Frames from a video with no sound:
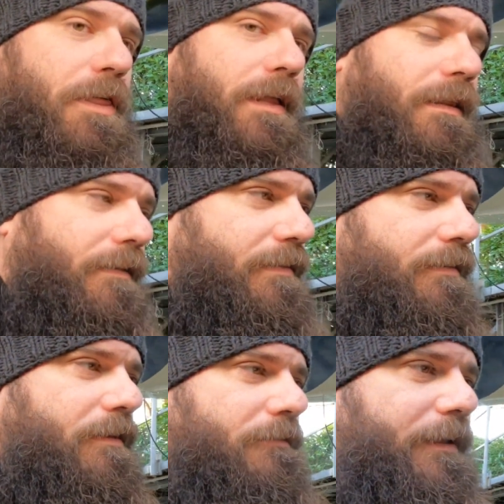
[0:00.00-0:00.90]
thing, this
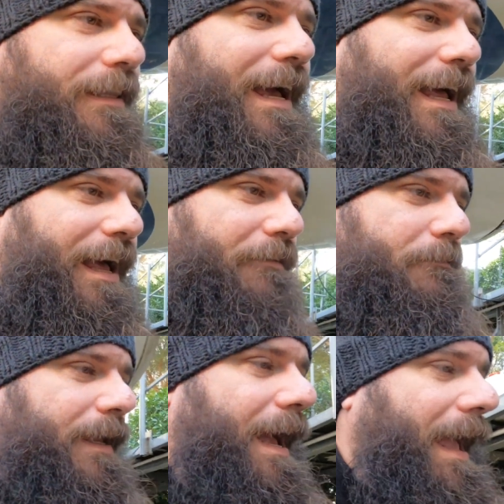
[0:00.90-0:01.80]
is something that
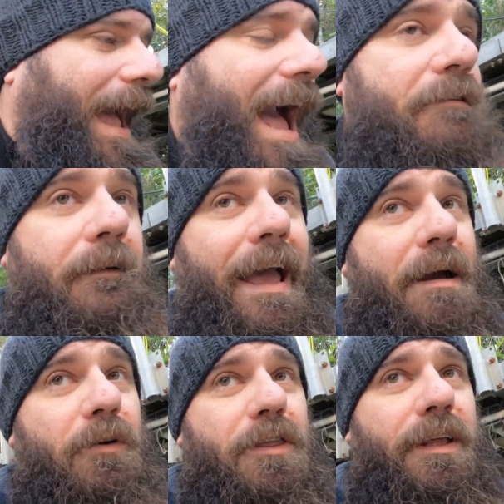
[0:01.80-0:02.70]
I have
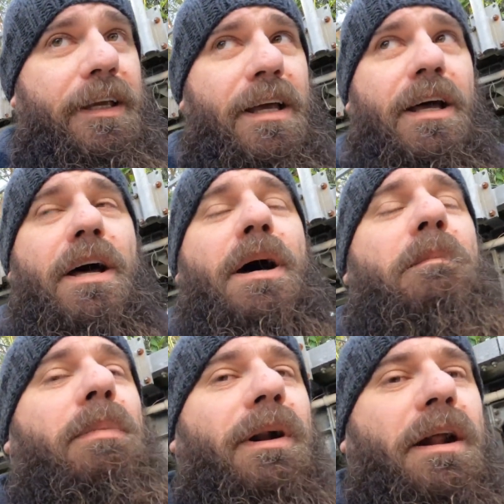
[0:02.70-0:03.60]
everything,
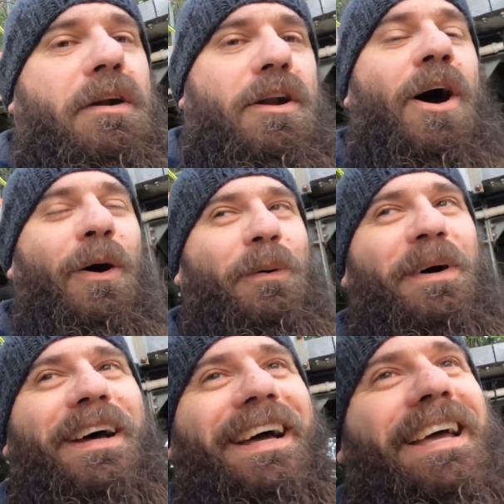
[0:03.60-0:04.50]
but I don't know
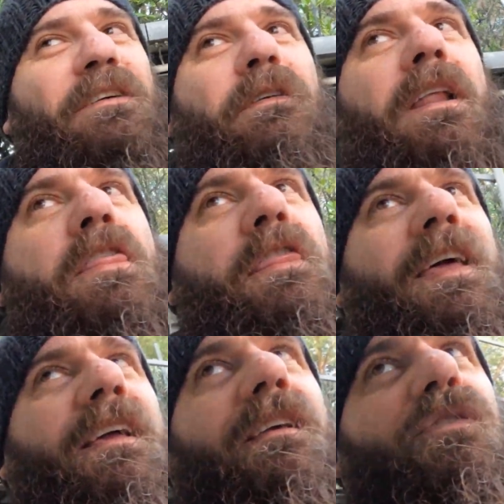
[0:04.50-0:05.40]
if what I'm
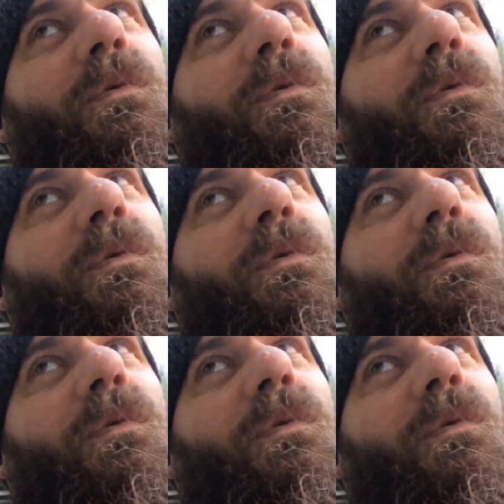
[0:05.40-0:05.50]
thinking is